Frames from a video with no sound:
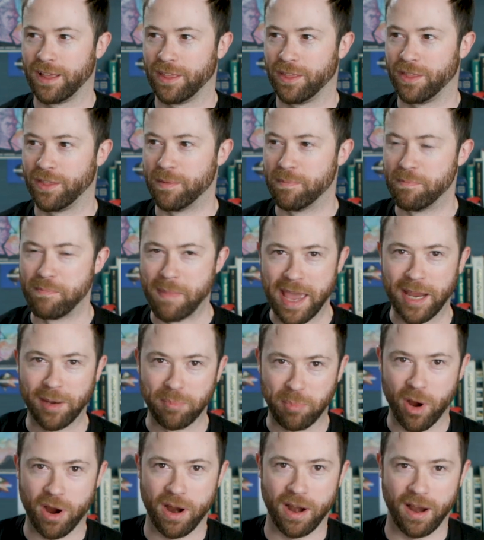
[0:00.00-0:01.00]
the main
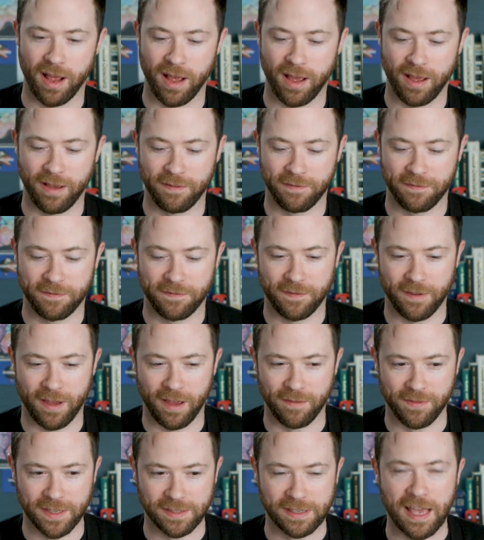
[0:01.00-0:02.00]
part of
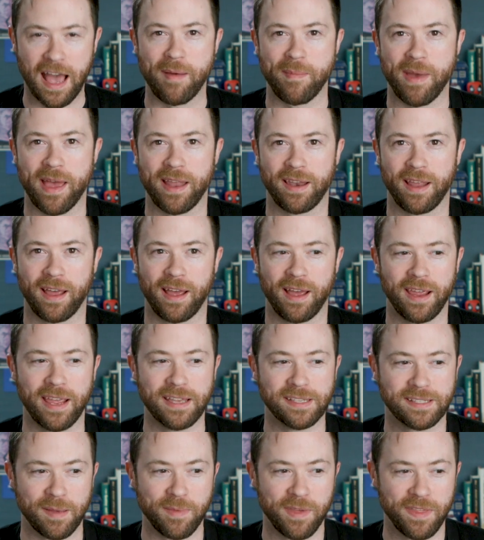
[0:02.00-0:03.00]
of this comment, uh,
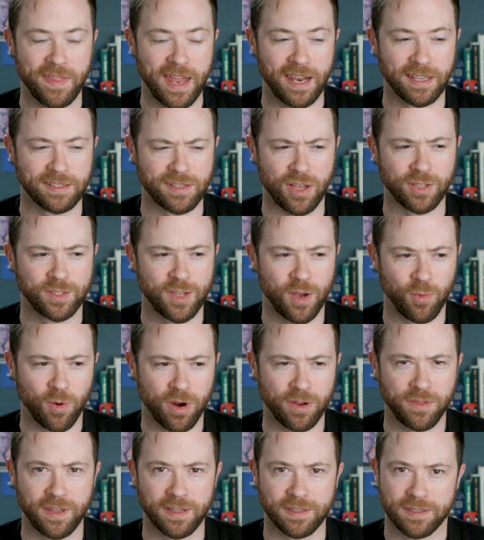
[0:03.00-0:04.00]
is something that is also
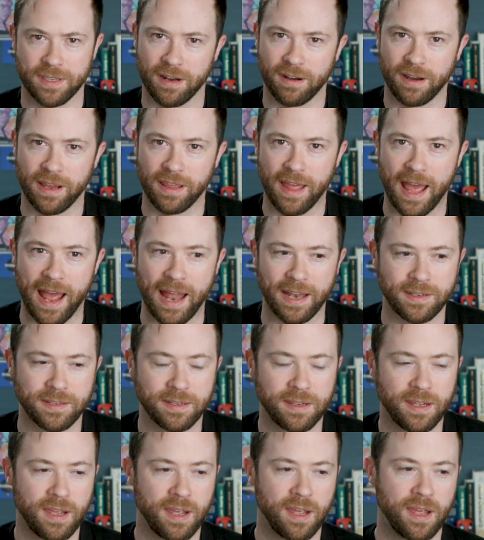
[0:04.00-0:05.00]
worth considering. That
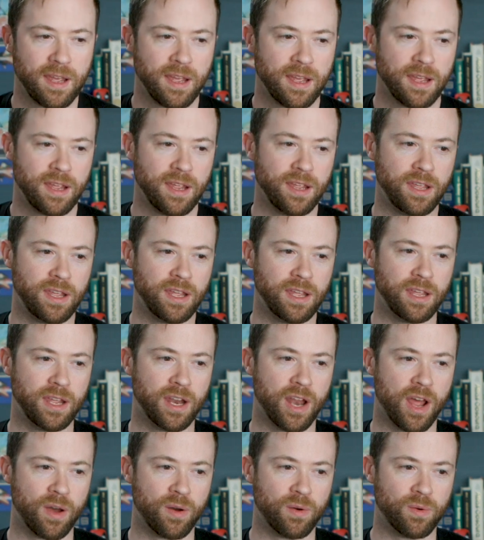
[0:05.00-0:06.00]
you
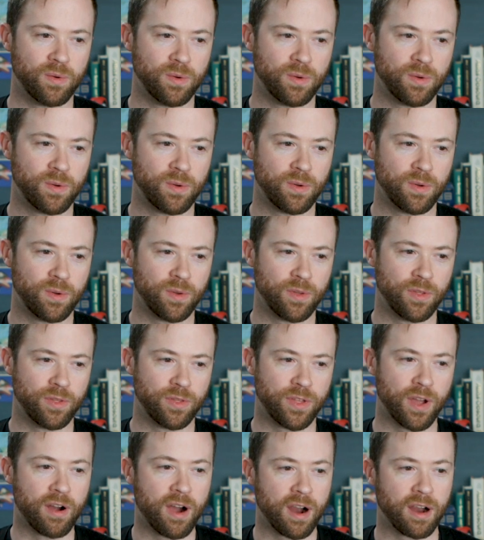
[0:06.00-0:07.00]
know,
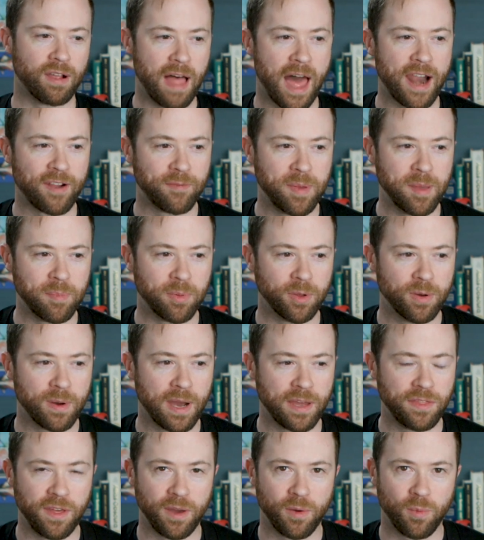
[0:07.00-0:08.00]
there are a lot of people who
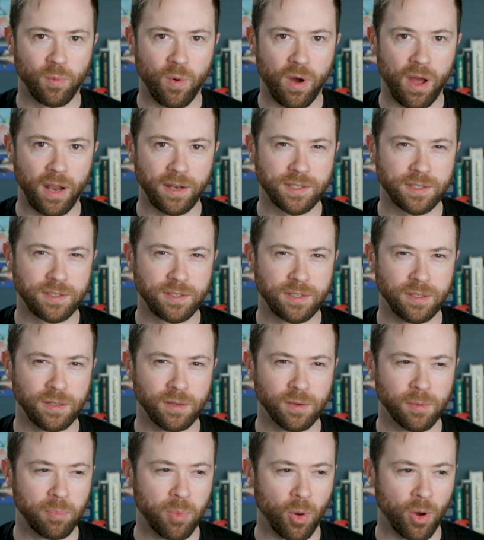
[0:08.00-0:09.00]
I think want
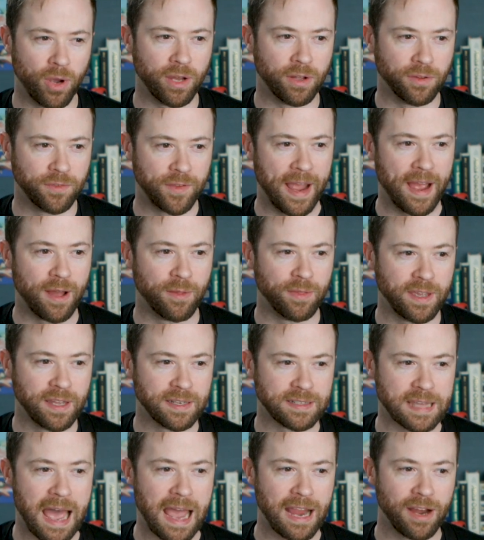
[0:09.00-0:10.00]
to boil down the
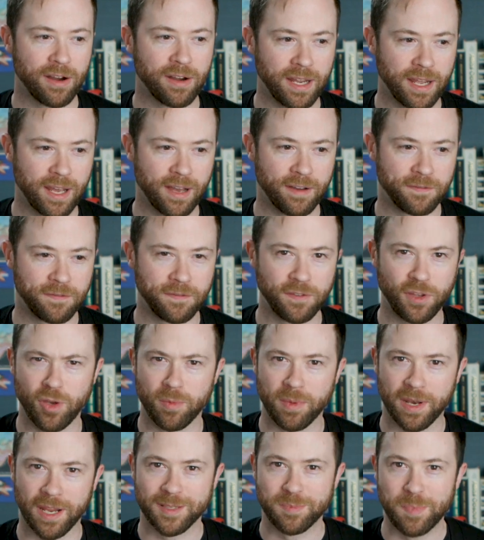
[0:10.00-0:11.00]
entirety of
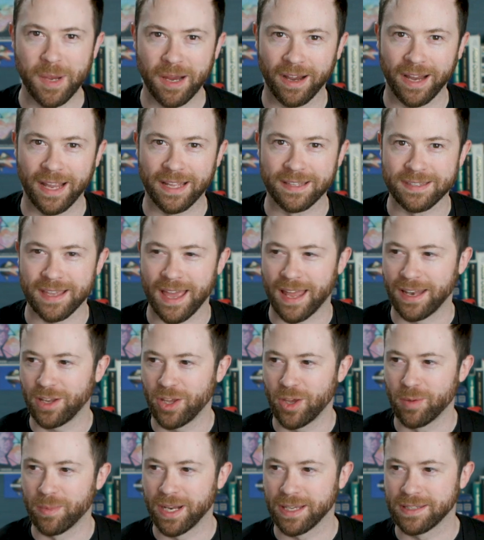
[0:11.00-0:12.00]
human experience and
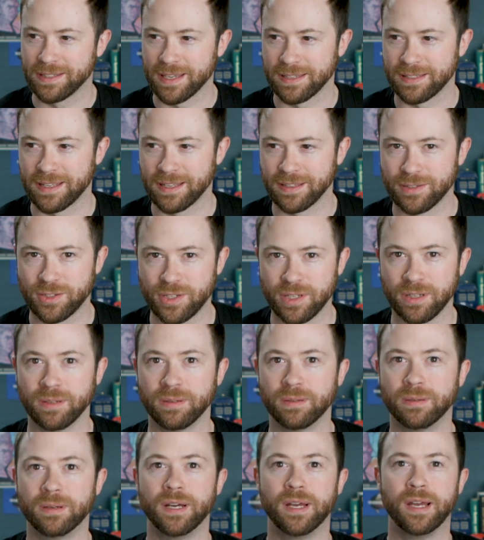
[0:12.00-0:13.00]
human existence
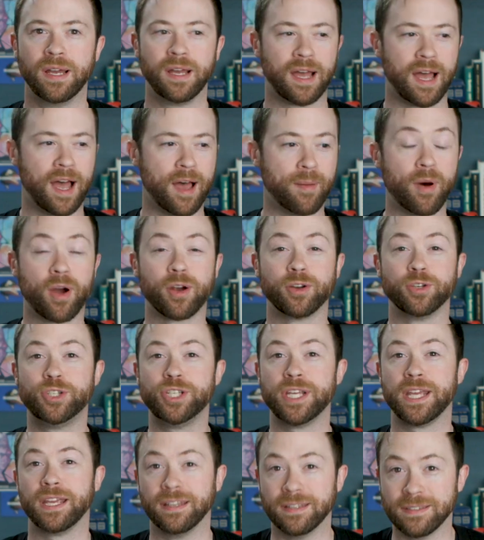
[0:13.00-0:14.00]
to um, our
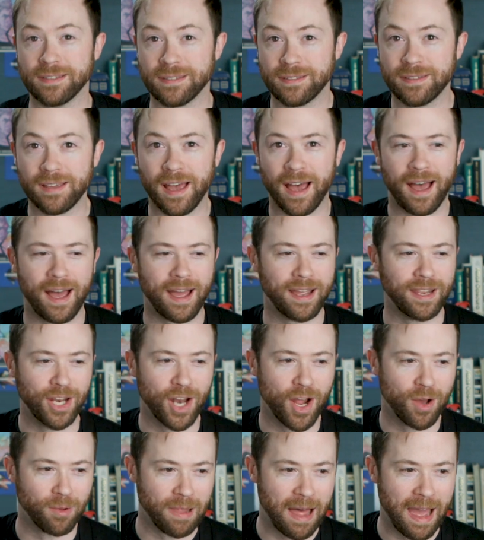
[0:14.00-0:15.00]
genes. Uh, you
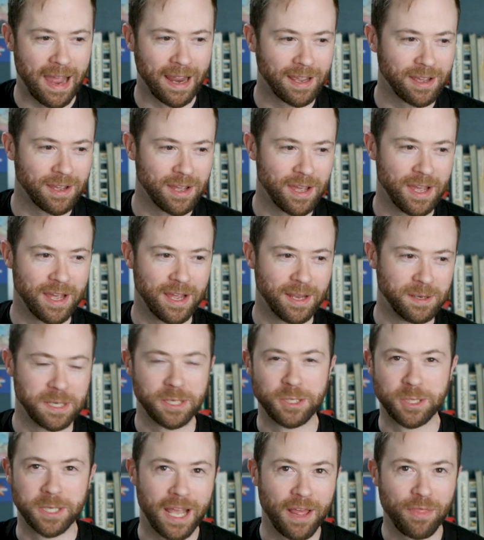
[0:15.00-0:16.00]
know, like,
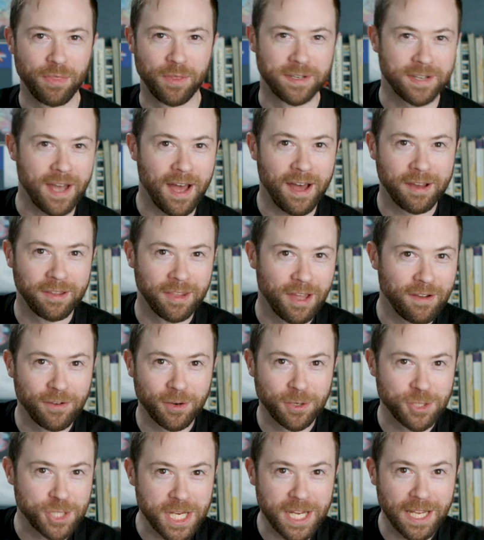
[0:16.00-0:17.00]
did you get the dog
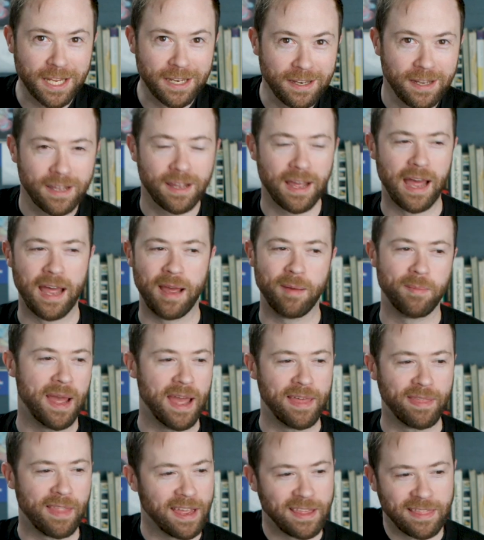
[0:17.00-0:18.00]
lover gene? Um,
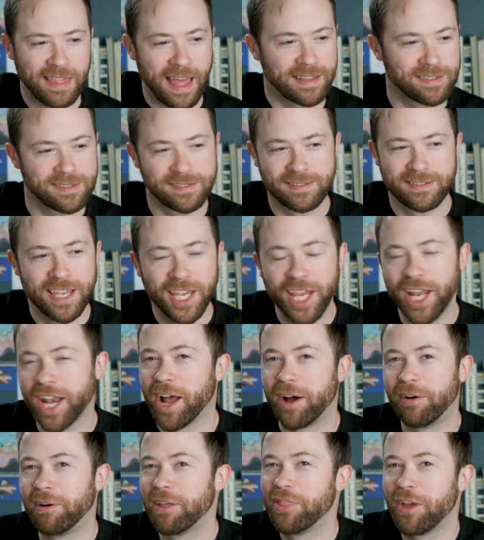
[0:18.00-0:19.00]
and like, that's, you
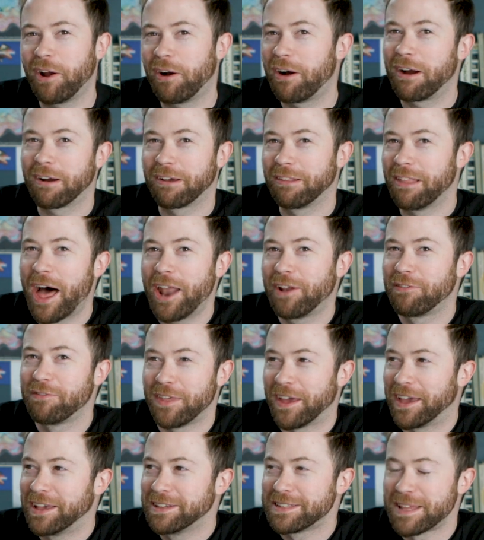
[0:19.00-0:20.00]
know, there are a lot of
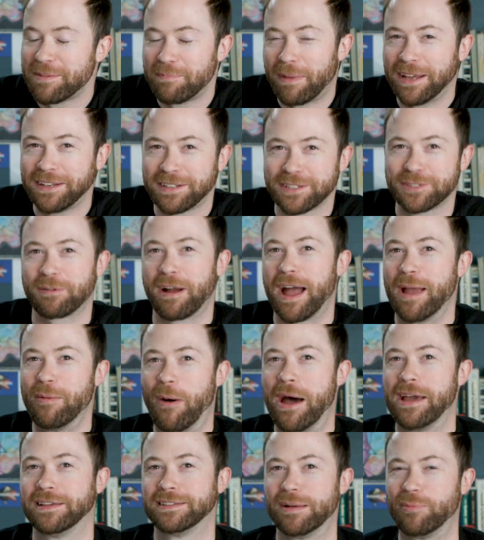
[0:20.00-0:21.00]
things that might describe
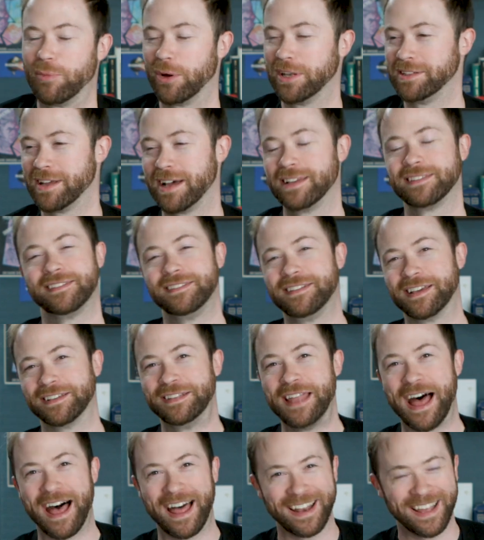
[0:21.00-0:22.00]
why someone does and
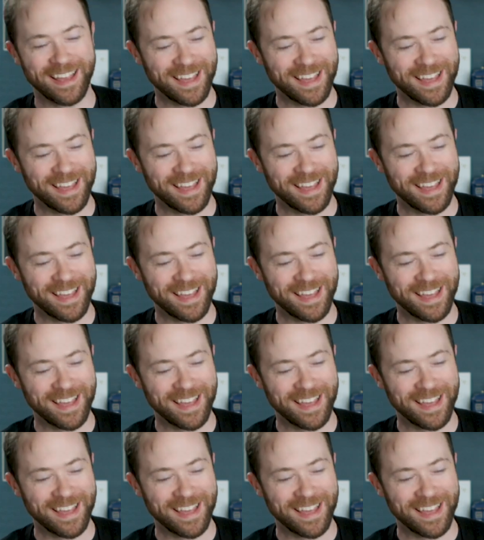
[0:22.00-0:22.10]
does not